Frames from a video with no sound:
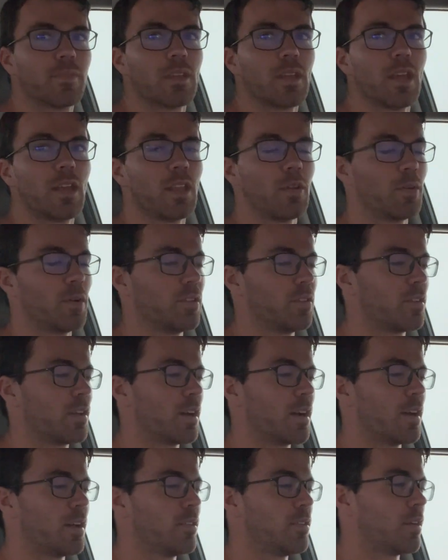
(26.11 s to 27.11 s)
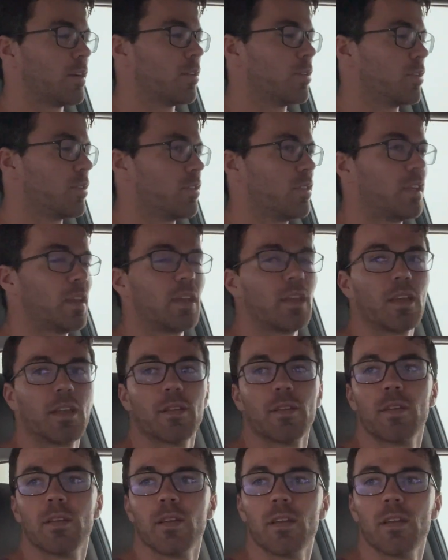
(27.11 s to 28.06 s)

Anyways, guys, I was thinking